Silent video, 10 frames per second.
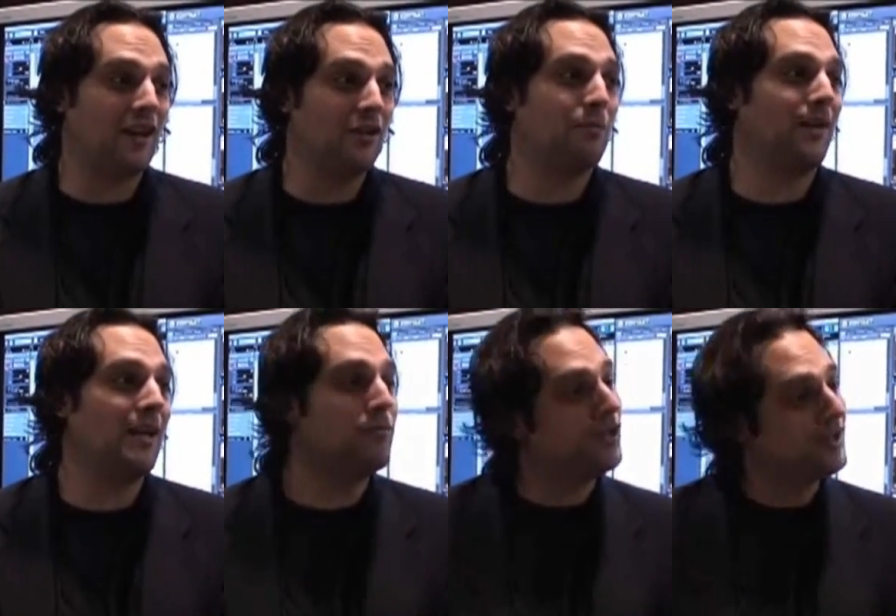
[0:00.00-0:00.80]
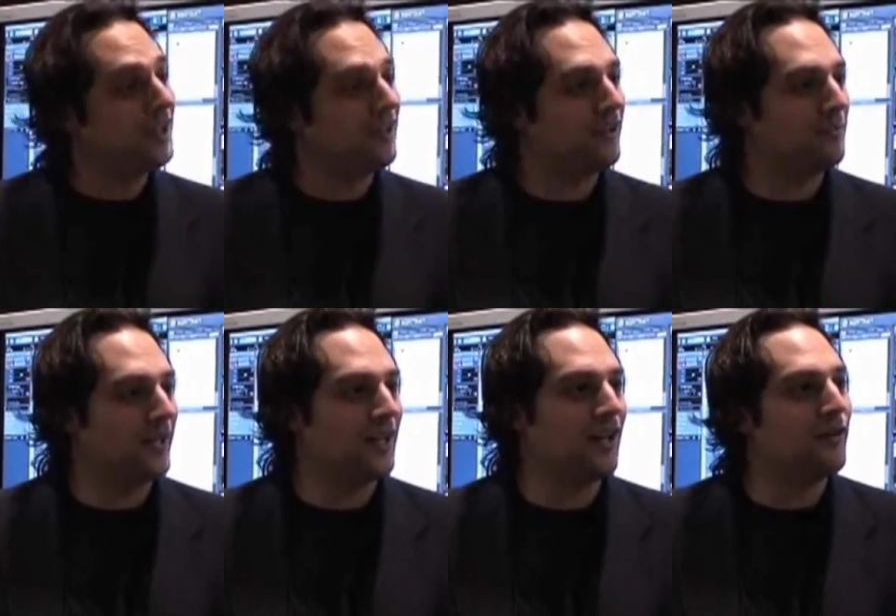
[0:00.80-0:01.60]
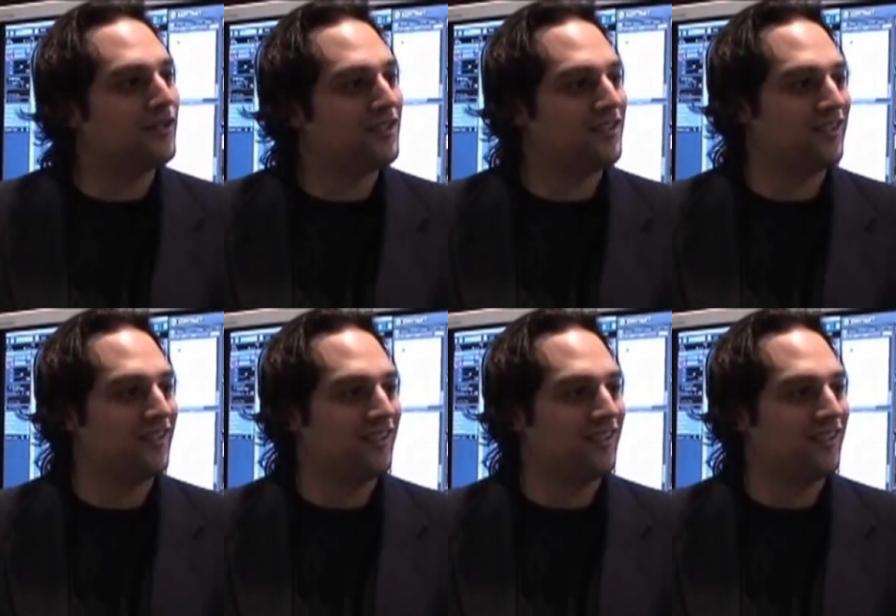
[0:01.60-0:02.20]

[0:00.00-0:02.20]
Are you playing music or are you playing notes?